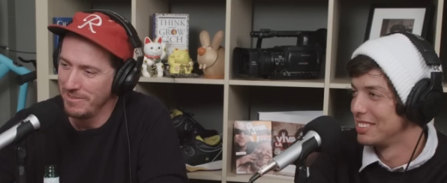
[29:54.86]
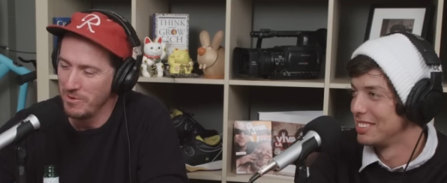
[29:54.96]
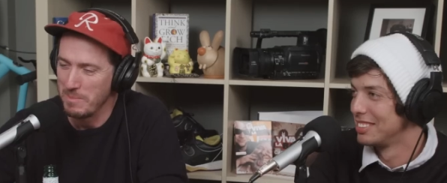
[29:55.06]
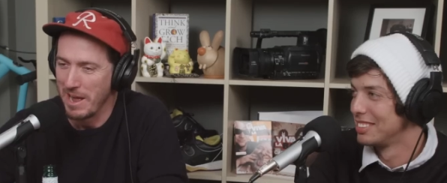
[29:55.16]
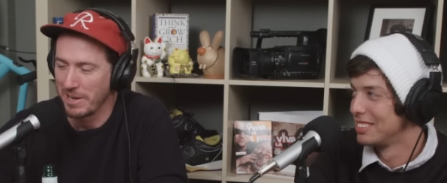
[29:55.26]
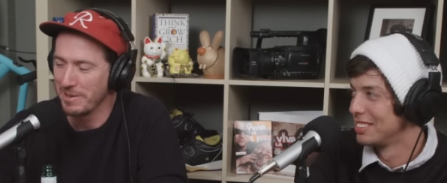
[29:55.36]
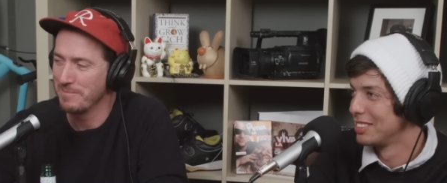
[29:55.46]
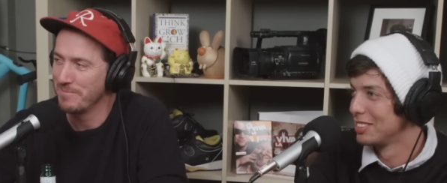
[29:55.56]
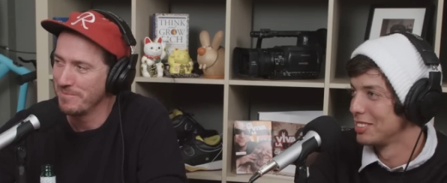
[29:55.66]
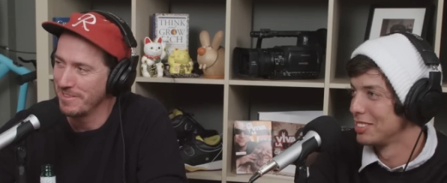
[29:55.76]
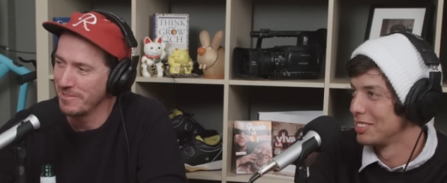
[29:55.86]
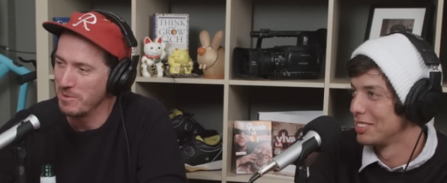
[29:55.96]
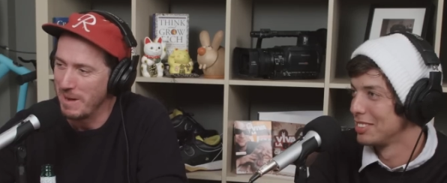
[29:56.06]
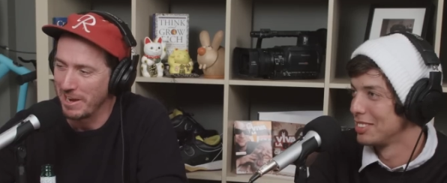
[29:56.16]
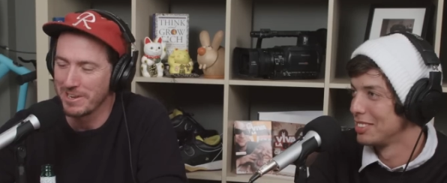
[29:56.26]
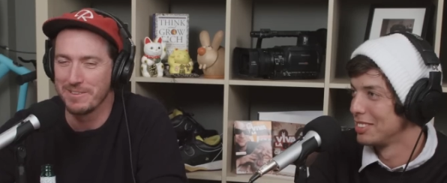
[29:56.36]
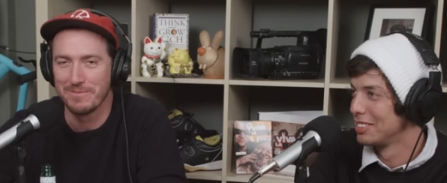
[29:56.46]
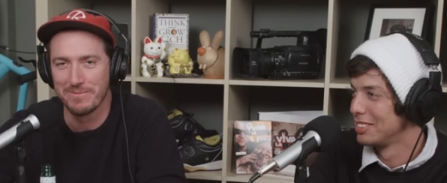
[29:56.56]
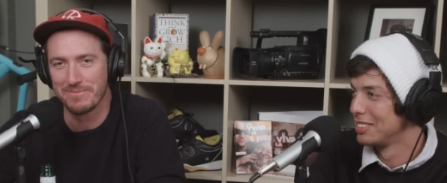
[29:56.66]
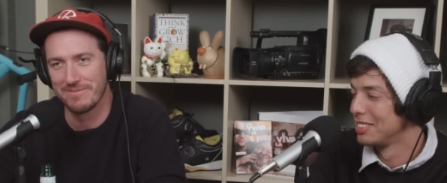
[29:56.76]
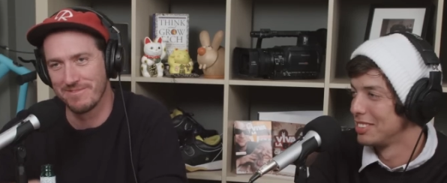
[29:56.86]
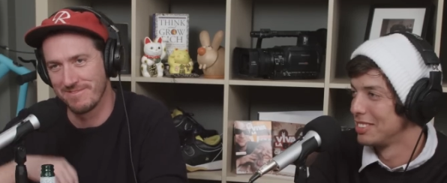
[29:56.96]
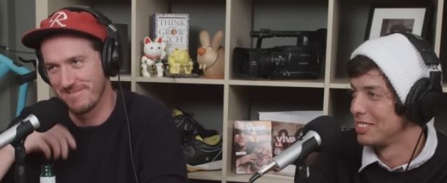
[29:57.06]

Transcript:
Speaker 1: We're back. We're back. We're back. We're back. We're back.